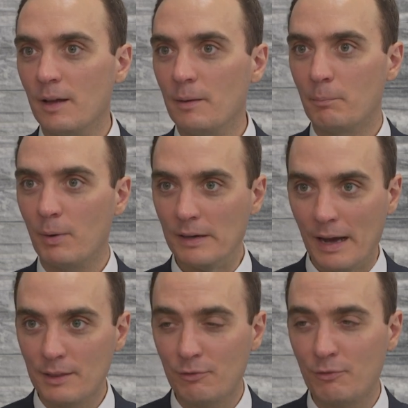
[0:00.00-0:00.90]
But
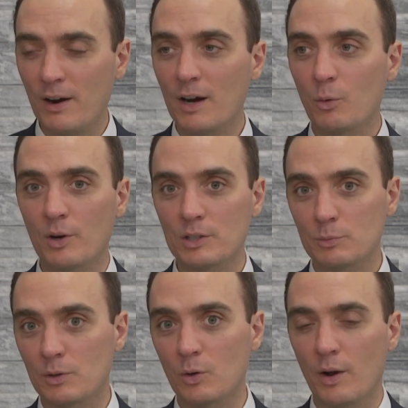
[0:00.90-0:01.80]
the fireworks
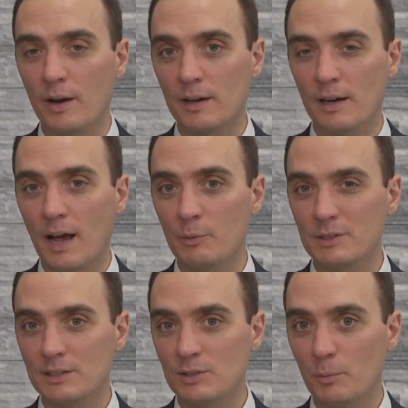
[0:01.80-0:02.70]
were going and I was
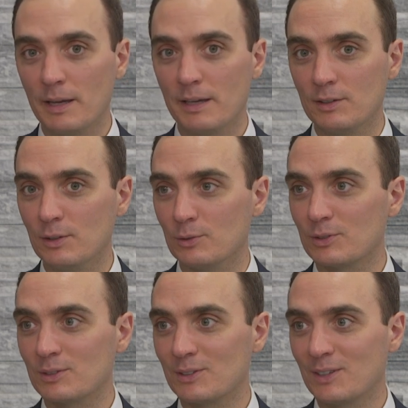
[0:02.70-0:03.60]
still making notes.
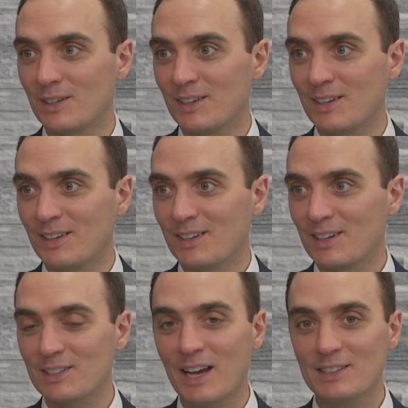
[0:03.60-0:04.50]

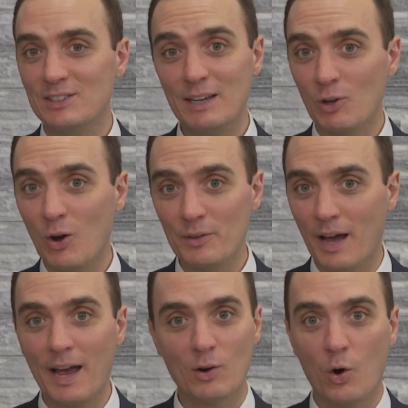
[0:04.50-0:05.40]
Because I saved I
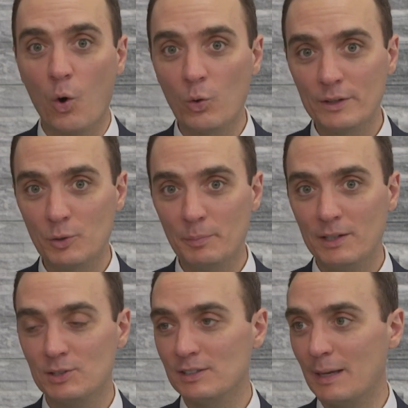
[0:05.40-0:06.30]
had only new
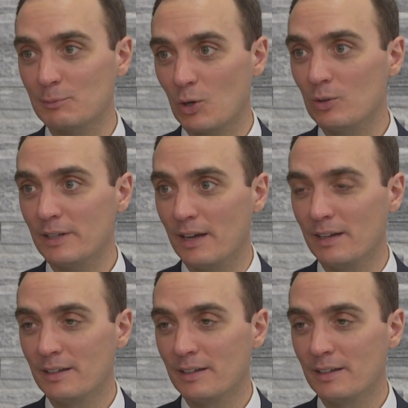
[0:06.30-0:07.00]
patient exams all day.